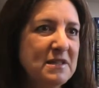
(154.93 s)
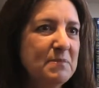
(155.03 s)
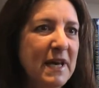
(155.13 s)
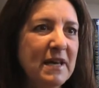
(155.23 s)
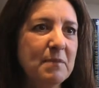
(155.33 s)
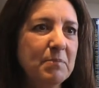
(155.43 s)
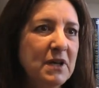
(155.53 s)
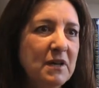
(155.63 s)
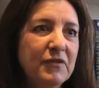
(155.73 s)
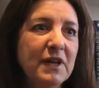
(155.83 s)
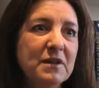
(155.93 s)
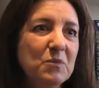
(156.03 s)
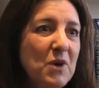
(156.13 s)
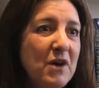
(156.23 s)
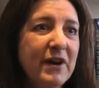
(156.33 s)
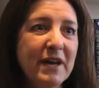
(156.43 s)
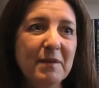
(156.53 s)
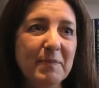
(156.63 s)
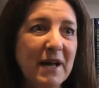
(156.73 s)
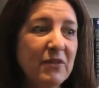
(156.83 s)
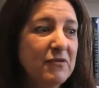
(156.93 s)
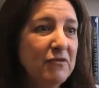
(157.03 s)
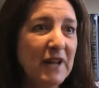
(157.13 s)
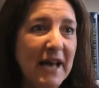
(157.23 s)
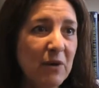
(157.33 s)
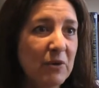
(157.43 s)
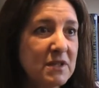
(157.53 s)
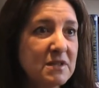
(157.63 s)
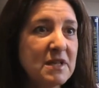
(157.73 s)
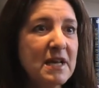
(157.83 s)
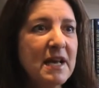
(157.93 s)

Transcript: to make it perfect and worrying about the flowers